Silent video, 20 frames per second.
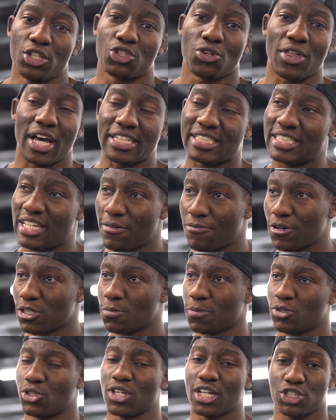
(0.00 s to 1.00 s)
So that's the difference
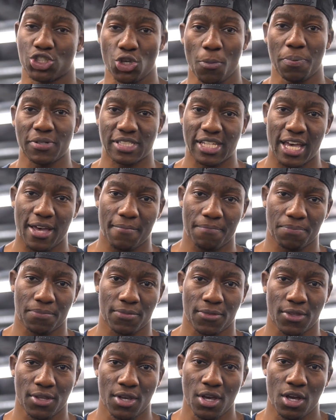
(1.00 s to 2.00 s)
between a superset,
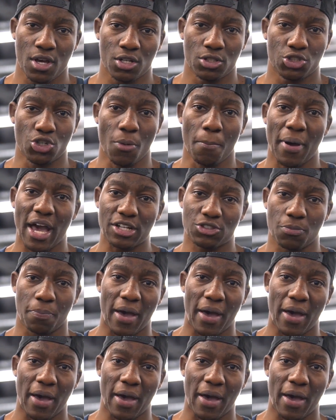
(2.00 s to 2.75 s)
doing back to